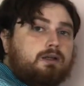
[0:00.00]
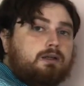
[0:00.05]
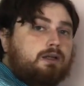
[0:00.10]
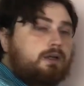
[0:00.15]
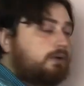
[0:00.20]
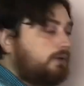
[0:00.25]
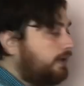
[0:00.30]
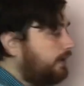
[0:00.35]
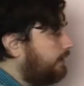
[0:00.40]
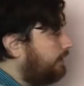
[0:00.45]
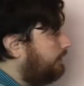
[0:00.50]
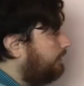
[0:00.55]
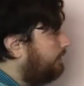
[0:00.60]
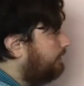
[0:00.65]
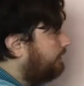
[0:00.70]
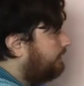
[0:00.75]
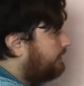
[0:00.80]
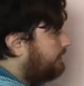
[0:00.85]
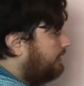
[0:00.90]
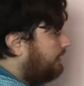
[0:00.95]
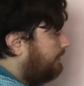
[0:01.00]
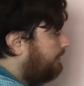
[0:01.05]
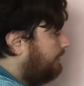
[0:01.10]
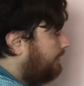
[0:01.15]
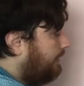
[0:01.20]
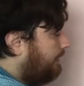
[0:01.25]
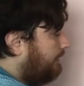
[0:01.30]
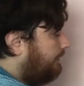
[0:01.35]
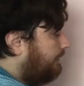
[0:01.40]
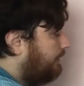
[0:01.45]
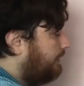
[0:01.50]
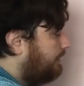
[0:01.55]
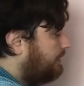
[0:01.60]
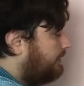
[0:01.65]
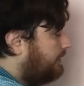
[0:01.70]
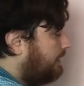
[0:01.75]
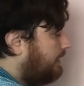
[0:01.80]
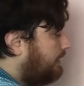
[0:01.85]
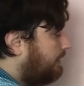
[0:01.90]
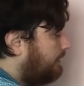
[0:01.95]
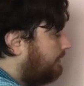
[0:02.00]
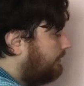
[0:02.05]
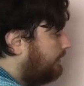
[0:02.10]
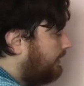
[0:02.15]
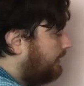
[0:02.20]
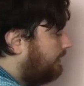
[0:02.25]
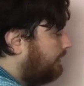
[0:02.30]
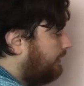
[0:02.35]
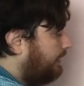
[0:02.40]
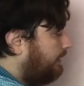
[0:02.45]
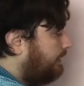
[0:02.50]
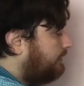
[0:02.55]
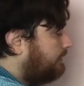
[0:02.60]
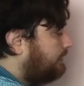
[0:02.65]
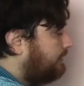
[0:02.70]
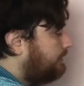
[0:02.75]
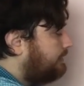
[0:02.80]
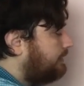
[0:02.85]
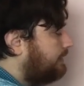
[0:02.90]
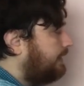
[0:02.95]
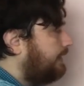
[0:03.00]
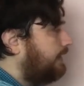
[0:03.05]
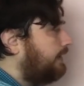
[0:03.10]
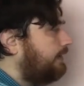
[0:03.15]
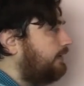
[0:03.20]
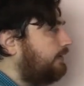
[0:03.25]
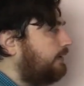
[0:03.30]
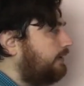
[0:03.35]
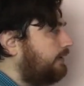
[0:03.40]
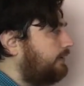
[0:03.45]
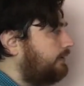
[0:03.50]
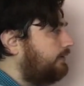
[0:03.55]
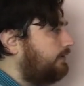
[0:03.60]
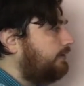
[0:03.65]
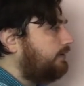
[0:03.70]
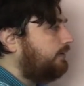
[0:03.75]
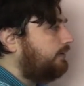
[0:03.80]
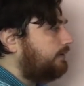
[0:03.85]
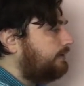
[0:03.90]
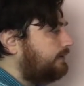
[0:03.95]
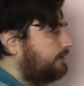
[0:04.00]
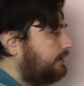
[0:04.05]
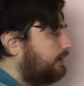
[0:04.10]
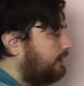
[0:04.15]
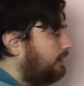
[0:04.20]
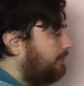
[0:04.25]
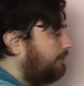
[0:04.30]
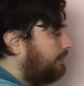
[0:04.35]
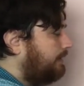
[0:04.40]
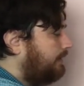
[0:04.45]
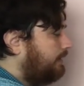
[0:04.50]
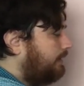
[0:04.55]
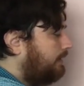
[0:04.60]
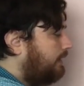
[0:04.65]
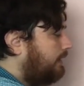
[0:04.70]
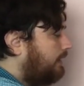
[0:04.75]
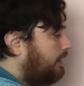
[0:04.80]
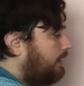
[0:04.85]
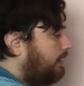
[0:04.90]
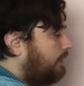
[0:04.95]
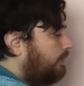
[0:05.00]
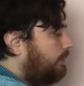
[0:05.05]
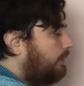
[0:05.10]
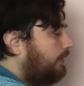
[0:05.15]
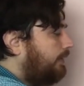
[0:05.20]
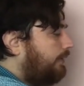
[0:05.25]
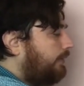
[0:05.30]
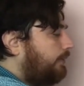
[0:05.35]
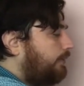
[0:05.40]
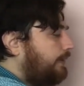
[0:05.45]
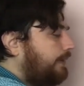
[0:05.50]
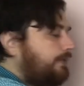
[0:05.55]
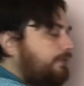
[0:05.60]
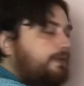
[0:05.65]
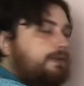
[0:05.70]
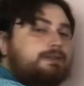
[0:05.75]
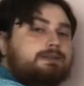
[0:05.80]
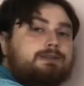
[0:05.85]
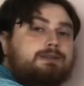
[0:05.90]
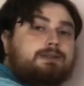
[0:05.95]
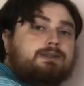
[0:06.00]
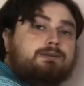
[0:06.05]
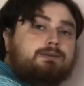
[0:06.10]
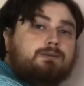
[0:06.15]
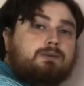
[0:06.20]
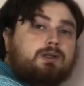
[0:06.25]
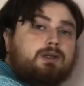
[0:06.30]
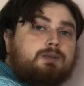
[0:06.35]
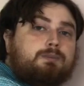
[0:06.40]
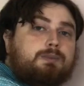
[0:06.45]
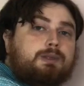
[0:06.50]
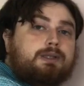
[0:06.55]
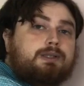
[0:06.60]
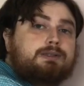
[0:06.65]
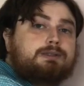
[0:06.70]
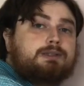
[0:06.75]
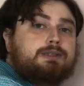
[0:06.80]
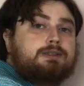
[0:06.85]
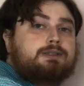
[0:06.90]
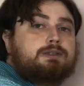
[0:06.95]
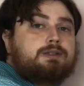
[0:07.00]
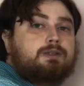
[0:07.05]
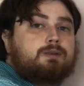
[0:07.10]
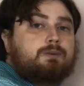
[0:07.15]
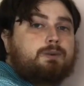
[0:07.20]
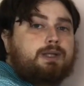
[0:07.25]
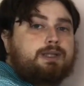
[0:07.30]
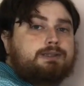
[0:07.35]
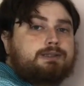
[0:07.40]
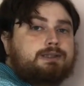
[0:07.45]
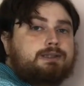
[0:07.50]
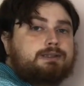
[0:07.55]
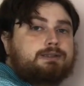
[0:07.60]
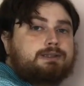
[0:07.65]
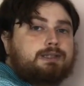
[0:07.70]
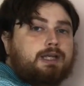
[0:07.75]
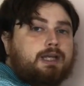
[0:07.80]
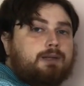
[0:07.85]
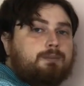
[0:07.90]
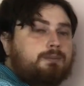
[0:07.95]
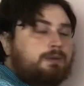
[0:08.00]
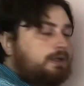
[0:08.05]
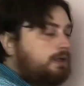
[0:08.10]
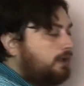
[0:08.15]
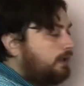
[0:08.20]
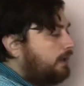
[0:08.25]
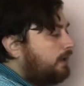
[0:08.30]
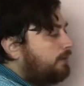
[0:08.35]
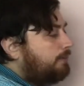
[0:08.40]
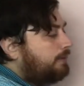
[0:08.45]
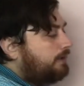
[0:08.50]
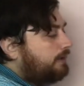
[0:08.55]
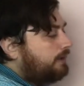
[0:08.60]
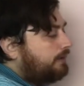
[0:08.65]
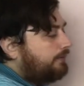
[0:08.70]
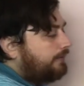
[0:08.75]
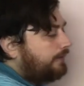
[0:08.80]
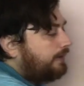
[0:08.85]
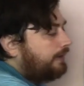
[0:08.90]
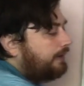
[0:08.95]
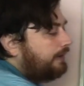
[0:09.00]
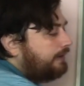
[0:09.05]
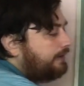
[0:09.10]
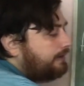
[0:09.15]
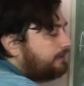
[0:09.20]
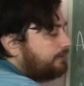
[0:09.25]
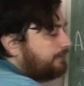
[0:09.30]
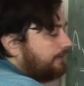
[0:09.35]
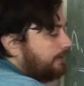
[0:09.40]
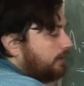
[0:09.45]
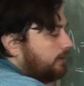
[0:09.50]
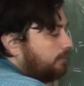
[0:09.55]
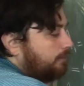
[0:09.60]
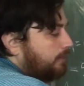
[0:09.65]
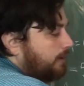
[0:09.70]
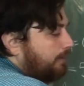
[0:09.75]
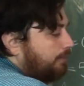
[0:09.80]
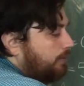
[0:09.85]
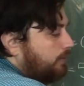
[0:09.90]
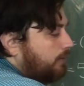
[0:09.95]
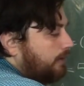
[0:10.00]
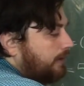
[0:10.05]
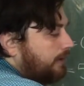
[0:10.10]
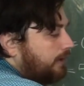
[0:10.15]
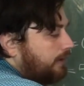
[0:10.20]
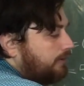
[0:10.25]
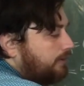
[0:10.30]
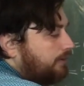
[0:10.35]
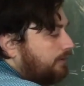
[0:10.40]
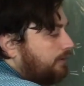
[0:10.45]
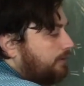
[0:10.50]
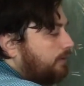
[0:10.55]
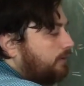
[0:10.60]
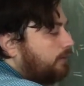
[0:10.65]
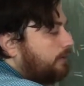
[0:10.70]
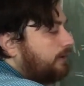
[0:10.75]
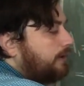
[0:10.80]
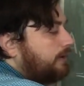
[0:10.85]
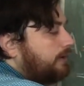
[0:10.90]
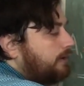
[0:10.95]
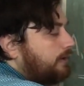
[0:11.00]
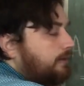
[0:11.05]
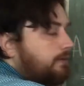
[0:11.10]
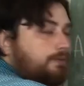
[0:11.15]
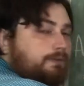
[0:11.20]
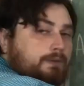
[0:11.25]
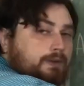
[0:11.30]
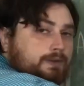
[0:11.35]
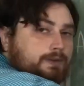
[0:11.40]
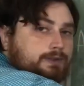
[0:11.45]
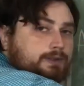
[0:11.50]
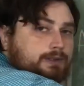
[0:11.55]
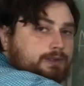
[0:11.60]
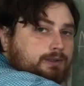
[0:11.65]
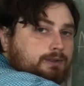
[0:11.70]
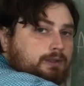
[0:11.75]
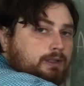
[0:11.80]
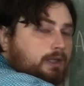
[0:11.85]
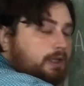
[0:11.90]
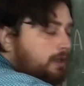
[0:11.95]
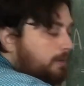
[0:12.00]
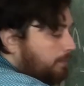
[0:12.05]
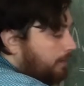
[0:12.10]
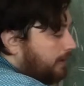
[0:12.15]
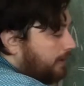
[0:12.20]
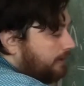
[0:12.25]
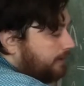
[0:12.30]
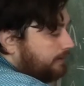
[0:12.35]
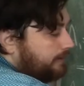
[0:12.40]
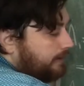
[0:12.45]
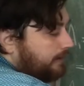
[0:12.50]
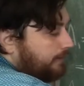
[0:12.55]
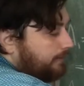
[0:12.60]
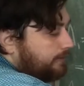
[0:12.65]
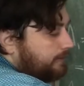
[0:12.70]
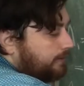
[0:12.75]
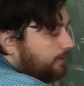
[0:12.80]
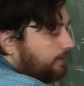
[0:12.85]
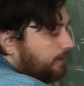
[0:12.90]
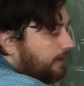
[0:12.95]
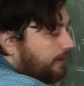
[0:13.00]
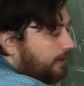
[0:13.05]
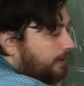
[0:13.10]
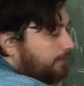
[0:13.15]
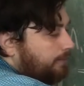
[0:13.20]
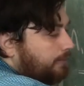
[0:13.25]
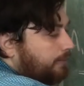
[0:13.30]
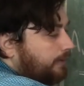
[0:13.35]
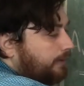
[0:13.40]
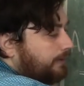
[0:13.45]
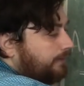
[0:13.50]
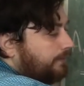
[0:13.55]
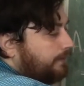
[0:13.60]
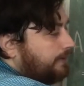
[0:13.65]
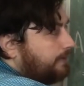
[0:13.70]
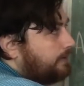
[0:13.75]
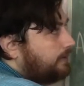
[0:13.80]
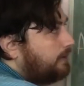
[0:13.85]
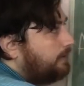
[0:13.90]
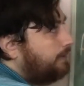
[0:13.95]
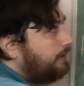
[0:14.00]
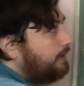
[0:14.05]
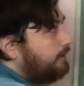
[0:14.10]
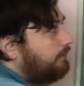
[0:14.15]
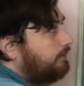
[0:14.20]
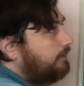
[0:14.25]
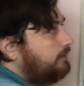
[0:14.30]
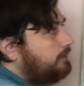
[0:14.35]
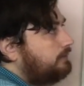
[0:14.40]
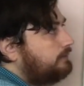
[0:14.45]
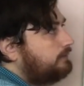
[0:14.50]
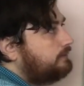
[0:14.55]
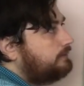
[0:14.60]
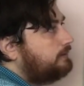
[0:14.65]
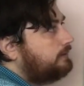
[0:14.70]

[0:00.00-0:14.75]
Now I can do the same thing for the second rectangle and say area 2 is going to be, well, the width is still 1 because each of the widths the same, but now the height is found by plugging 2 into the function because that was the right endpoint of this subinterval.